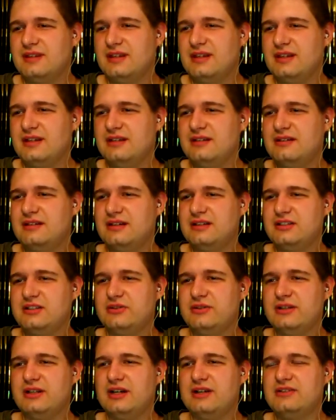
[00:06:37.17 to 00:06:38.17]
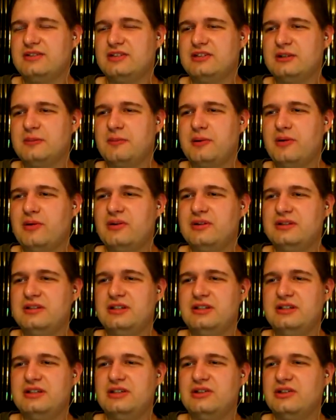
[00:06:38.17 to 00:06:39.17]
And I just realized I was a poet and
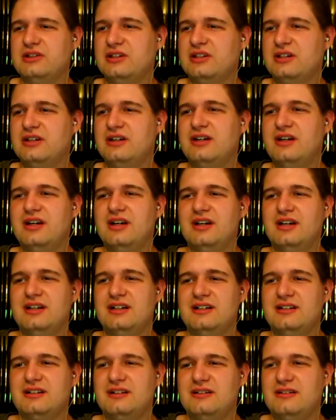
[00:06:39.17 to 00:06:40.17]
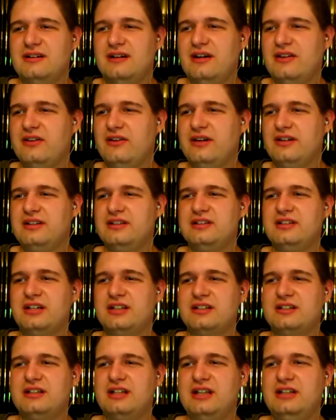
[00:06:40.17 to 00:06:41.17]
didn't know it there. Although I did
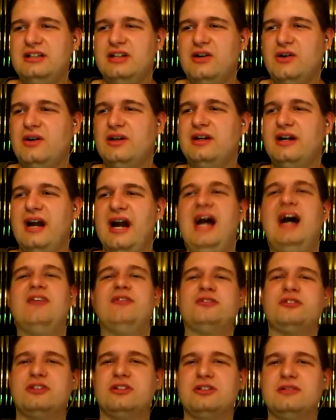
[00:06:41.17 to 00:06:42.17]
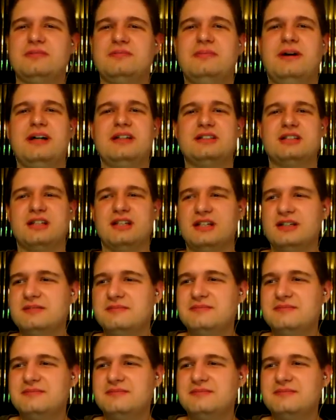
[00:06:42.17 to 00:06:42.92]
technically know it after I said it.